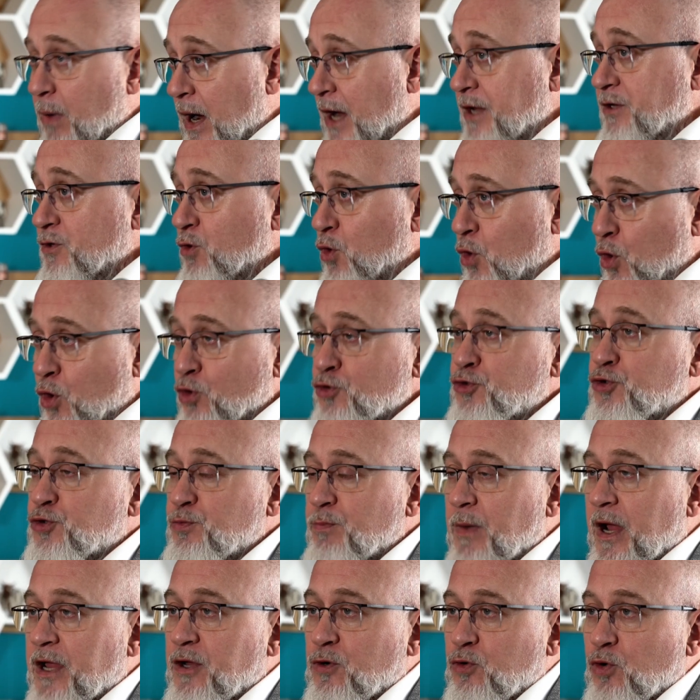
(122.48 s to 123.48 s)
by the
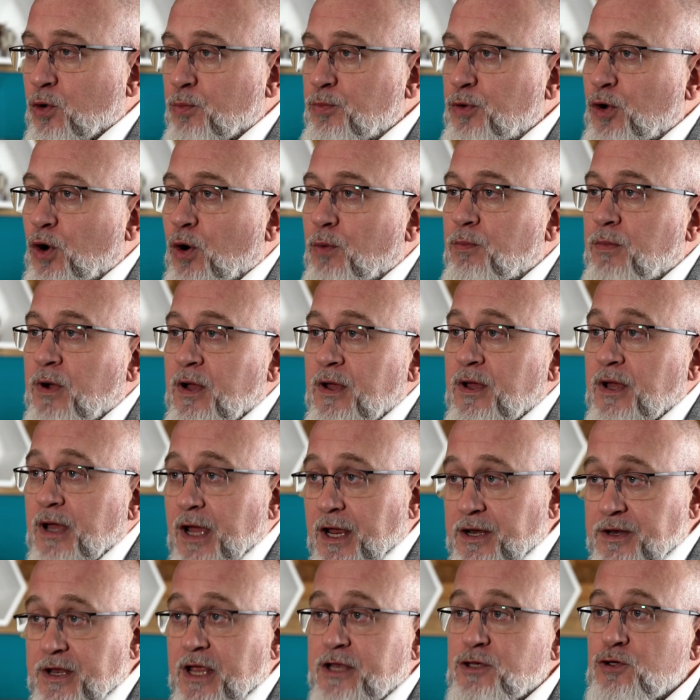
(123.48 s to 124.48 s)
host microbiome
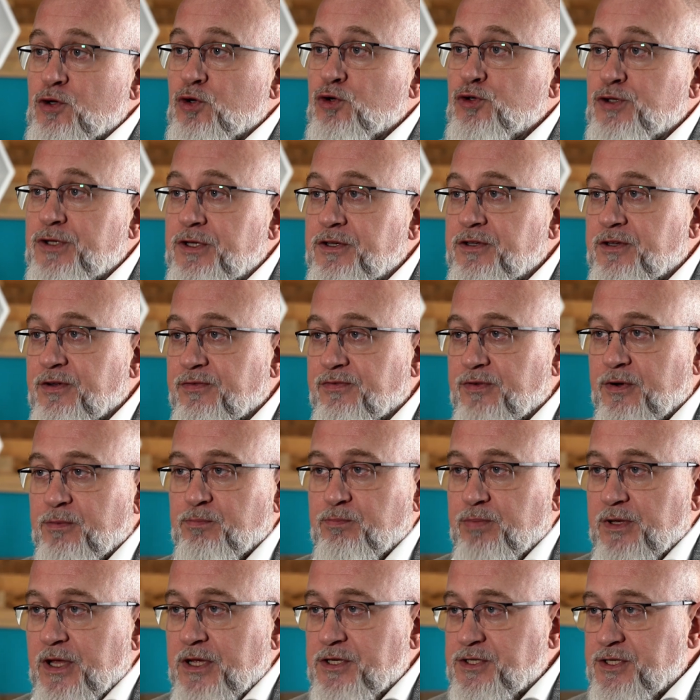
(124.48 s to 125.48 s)
and then used in
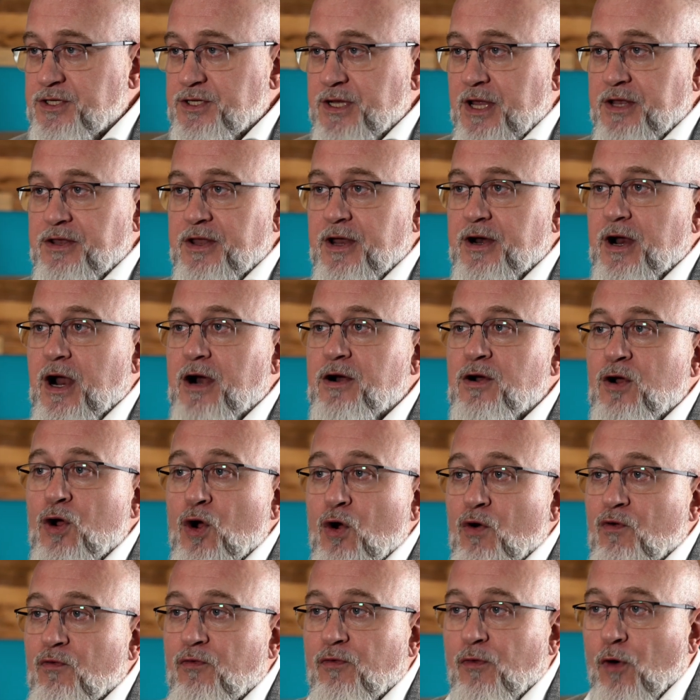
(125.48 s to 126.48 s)
different places. And there are
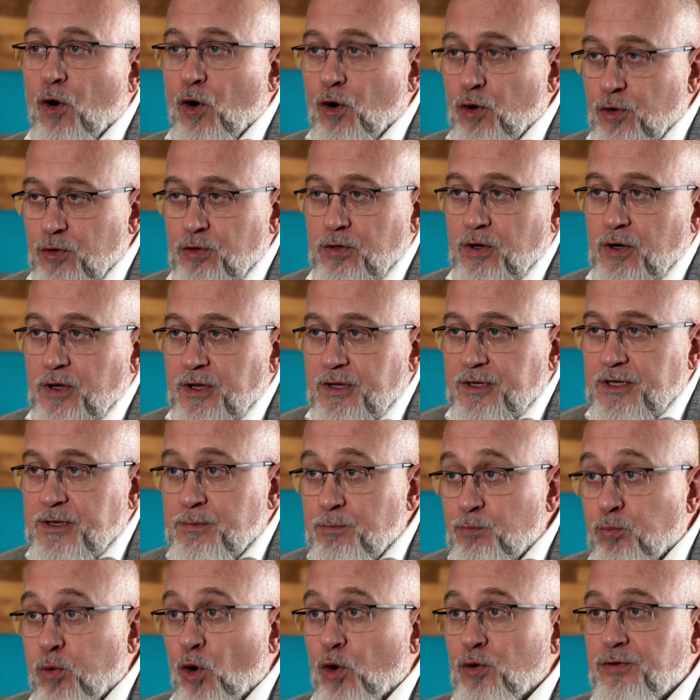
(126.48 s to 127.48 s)
4
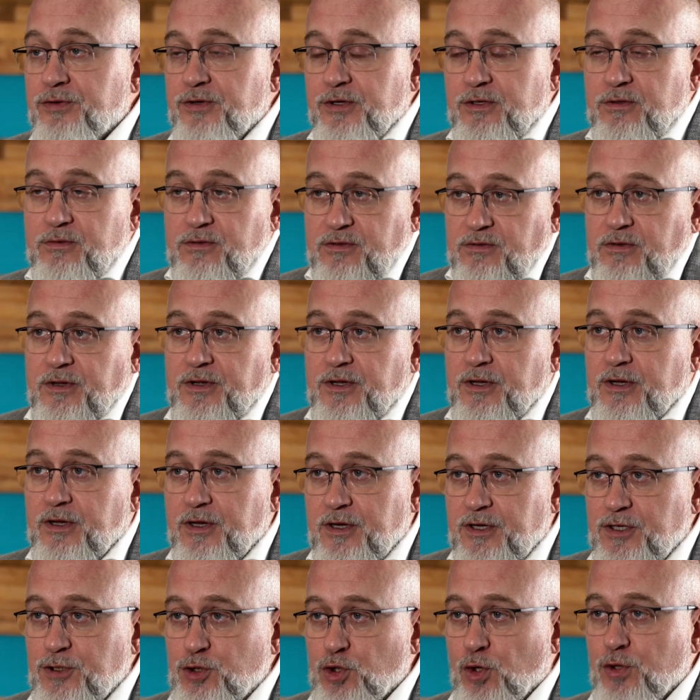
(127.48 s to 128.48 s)
important
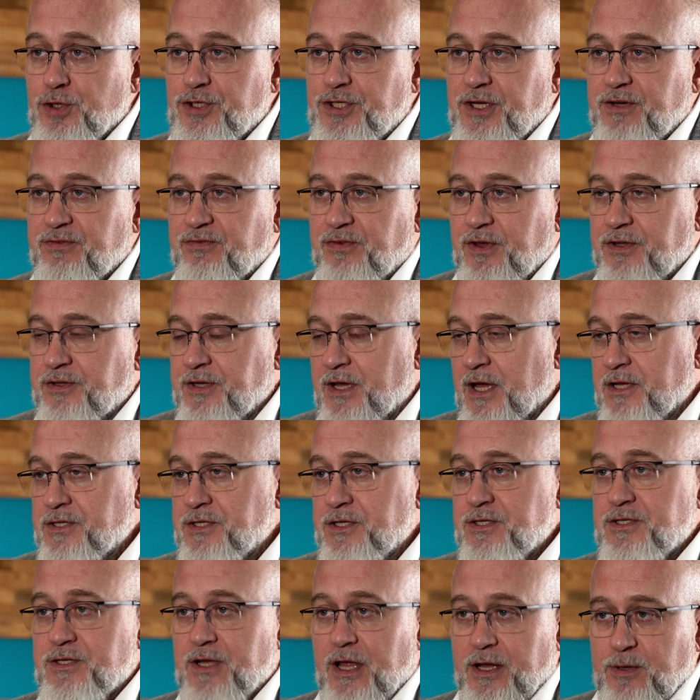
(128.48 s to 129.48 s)
short-chain fatty
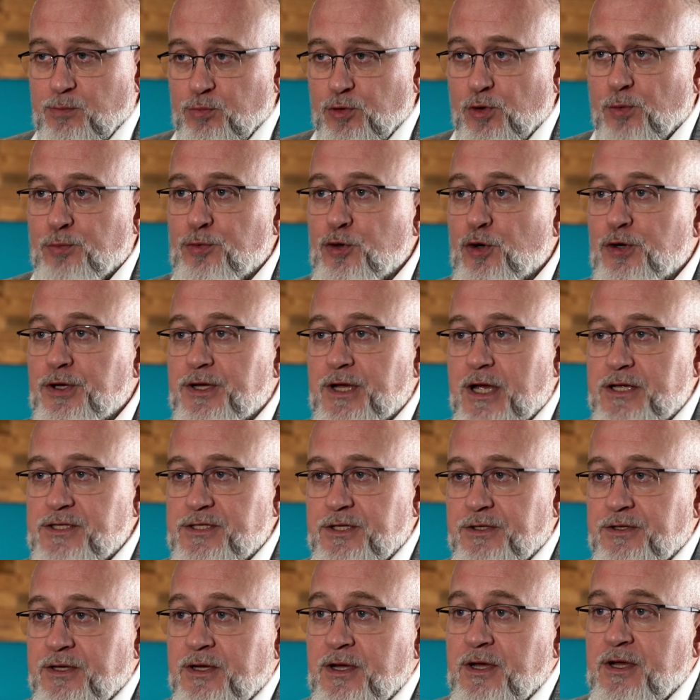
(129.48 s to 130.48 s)
acids like propionic
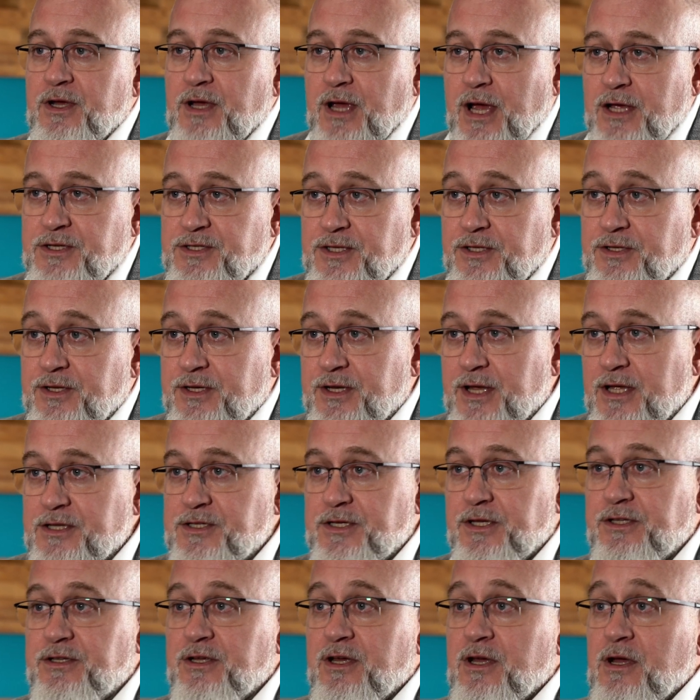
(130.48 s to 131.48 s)
acid, acetic
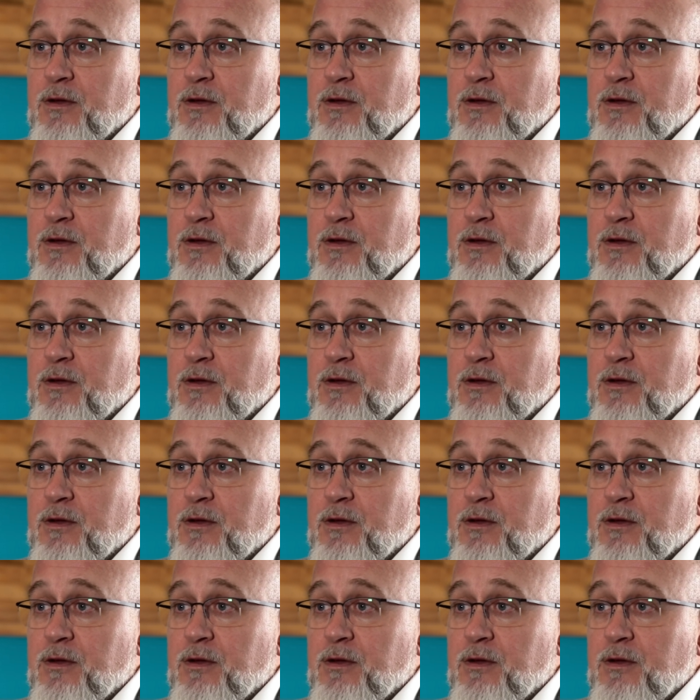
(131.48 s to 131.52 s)
acid,